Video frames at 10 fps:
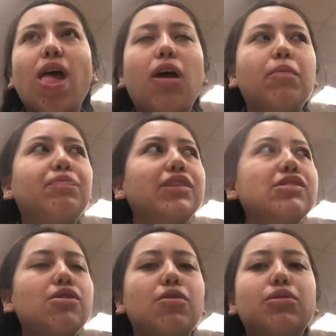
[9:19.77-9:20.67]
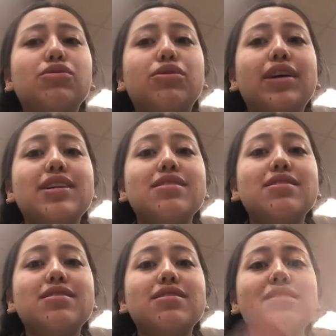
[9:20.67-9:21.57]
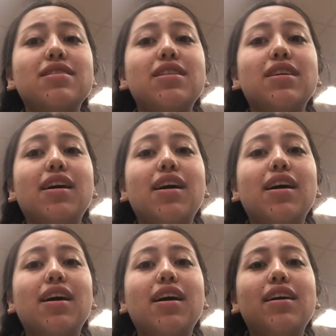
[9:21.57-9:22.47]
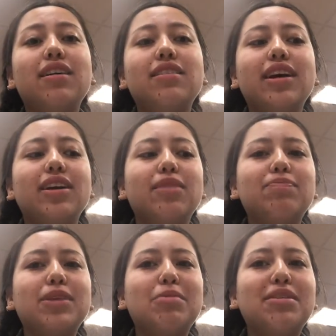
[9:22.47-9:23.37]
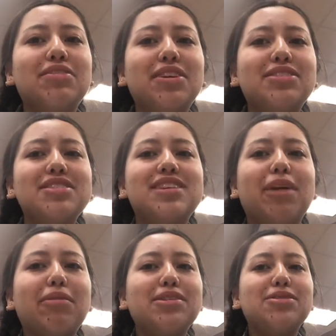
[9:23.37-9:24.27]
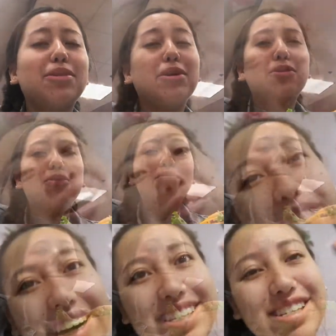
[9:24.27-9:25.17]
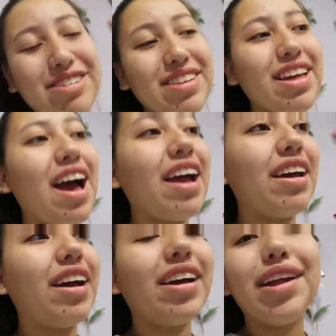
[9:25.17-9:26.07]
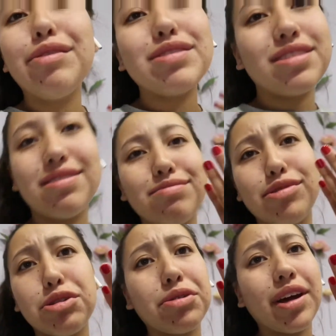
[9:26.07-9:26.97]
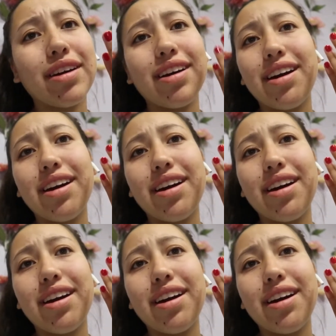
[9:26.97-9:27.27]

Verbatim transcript: Um, so we'll see you guys later. I'm gonna finish the sandwich. I hope you guys enjoyed that. Again, it was real quick.